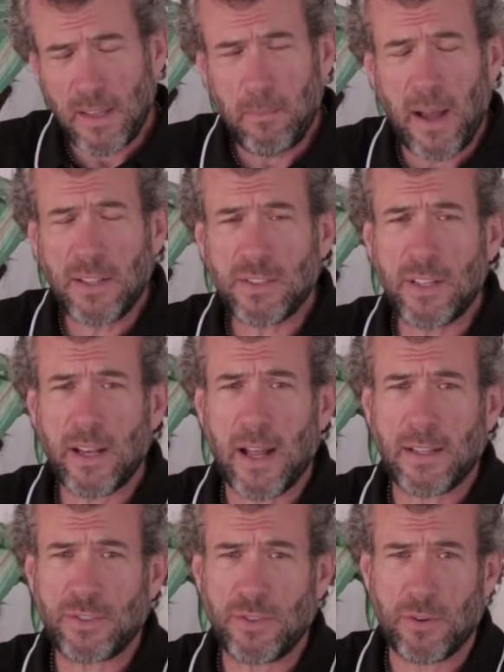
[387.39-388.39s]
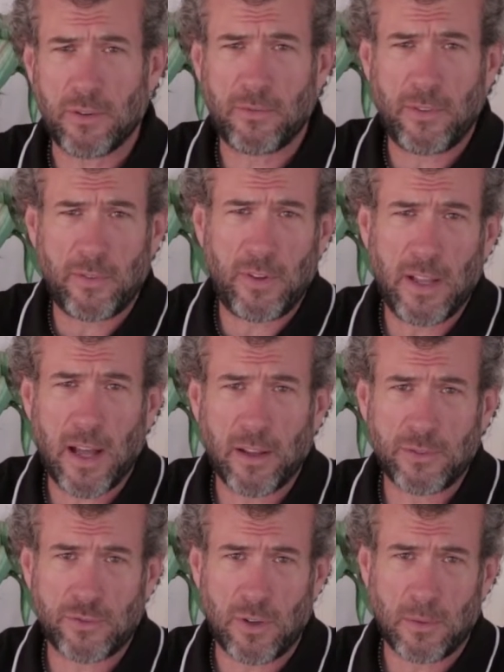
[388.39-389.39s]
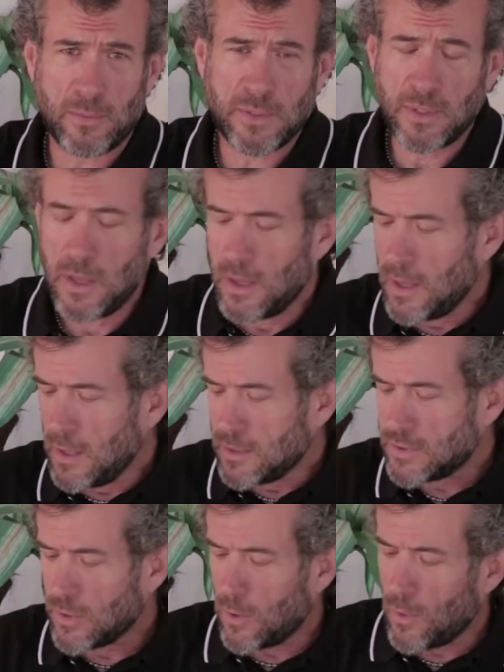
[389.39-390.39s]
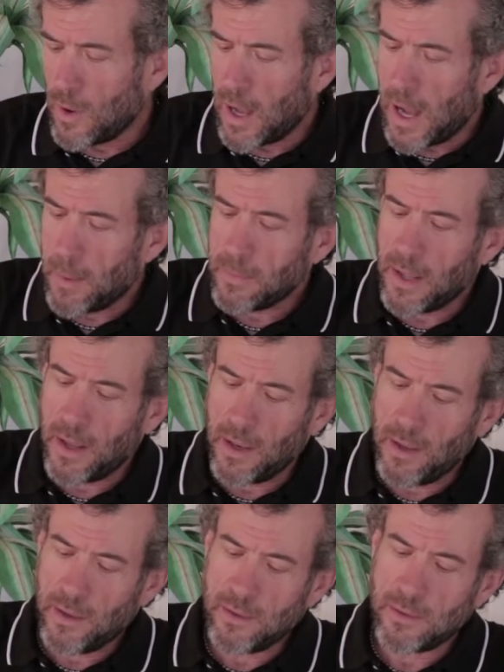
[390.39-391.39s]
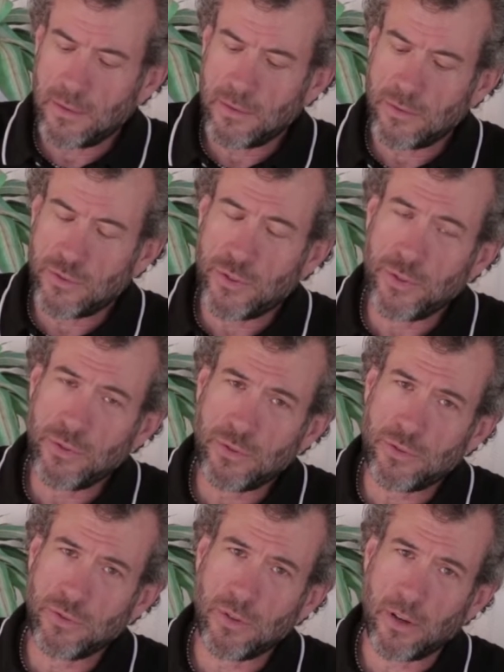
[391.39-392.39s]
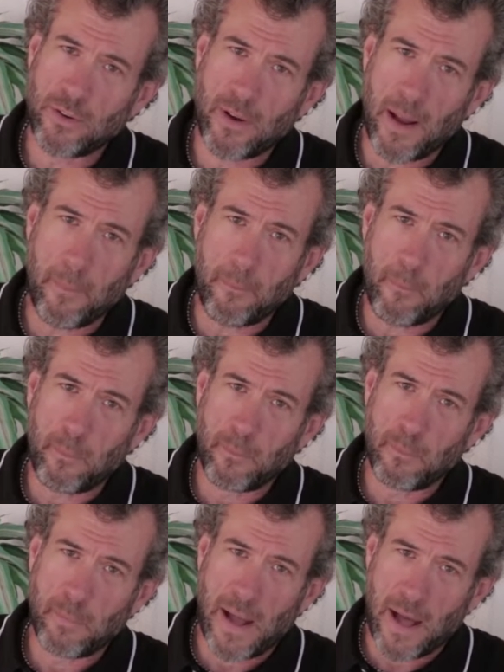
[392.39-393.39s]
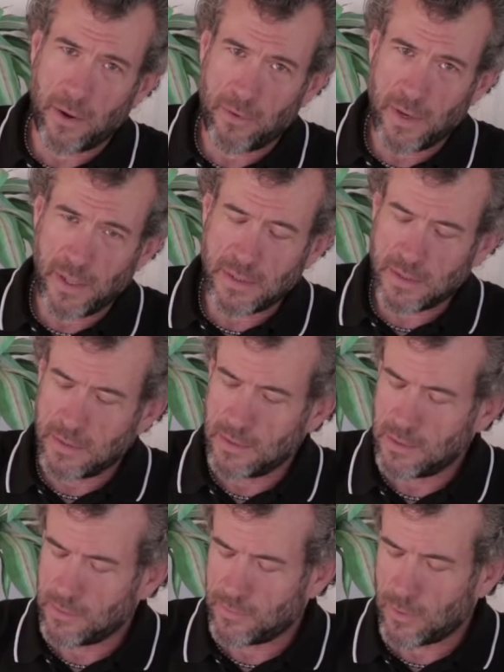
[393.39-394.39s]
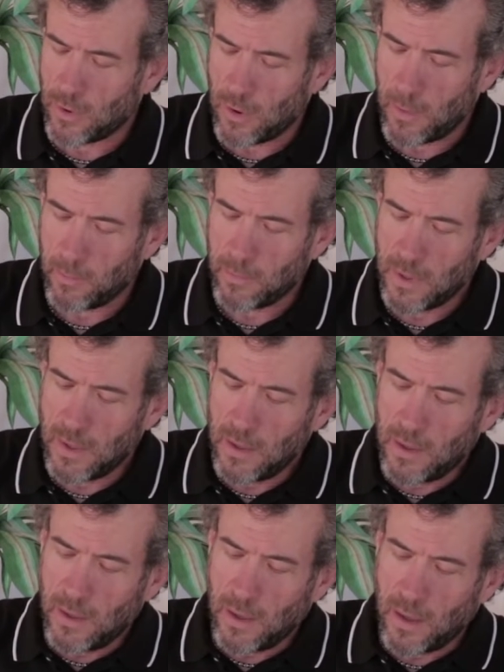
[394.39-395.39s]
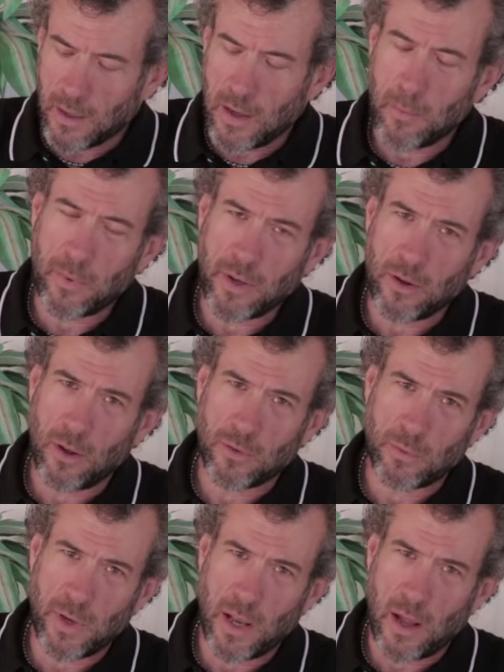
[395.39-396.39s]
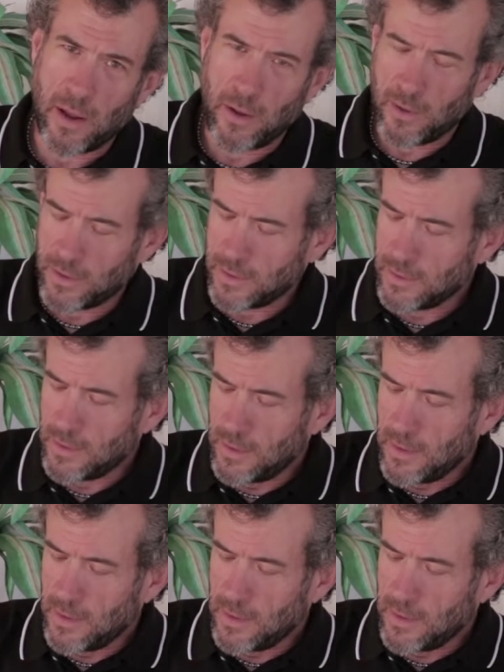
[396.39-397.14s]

imagine it as your 50-gallon drums. So I'm getting two 200 amp batteries from a company called Rely On.